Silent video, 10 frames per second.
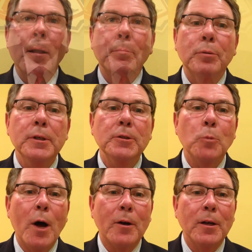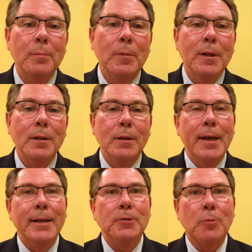Please welcome
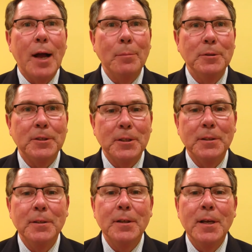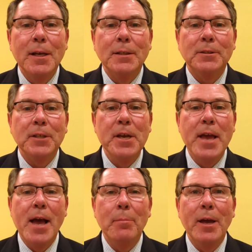Lannis Robinson,
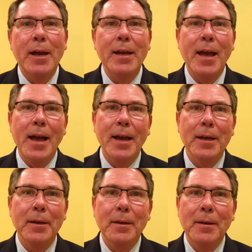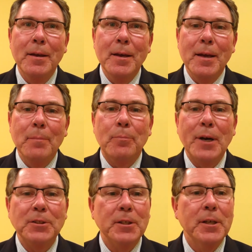CMAA and
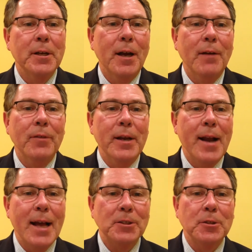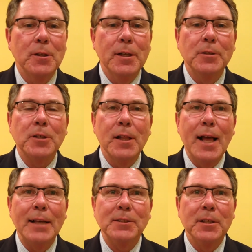President of the National
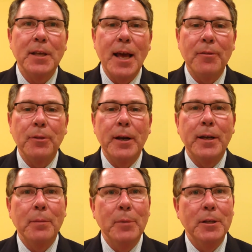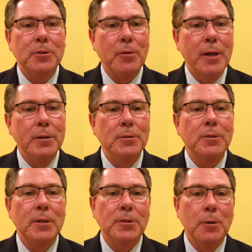Interscholastic Athletic Administrators
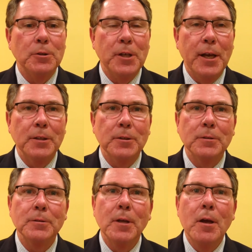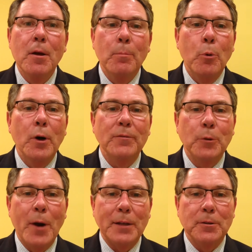Association's Board of
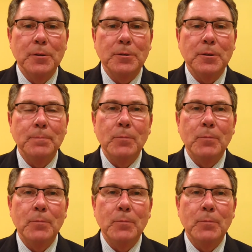Directors,